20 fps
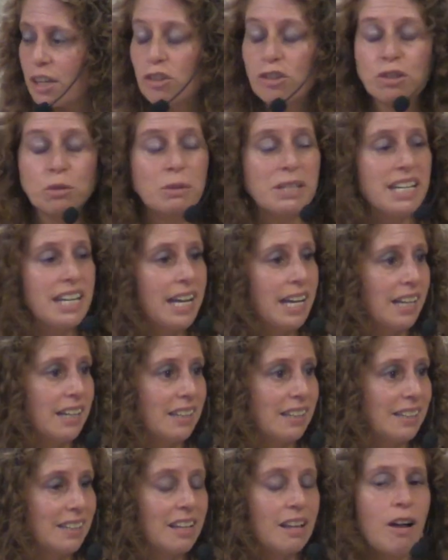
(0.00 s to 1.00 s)
She would
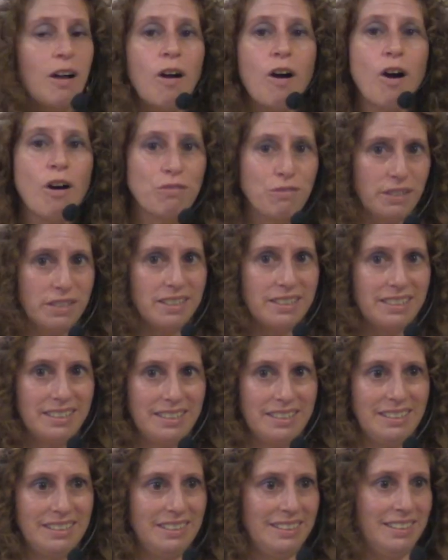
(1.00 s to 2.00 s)
yell, often,
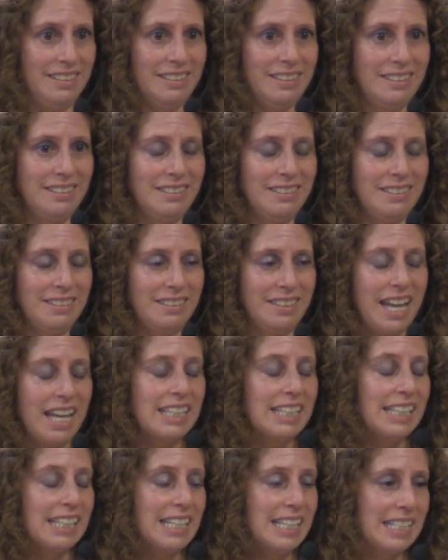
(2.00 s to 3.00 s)

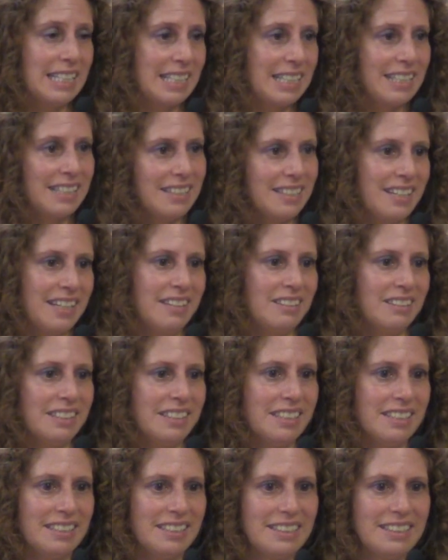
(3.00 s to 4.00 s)
at least
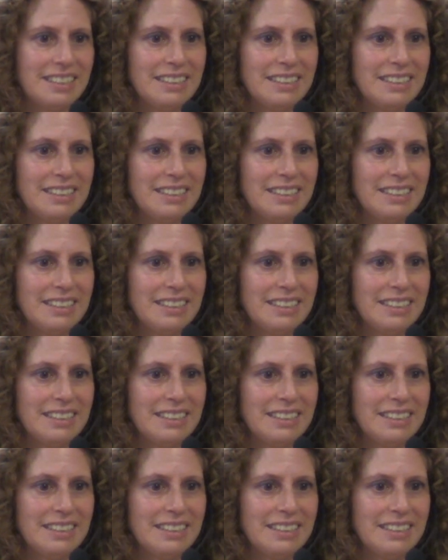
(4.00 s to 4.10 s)
daily.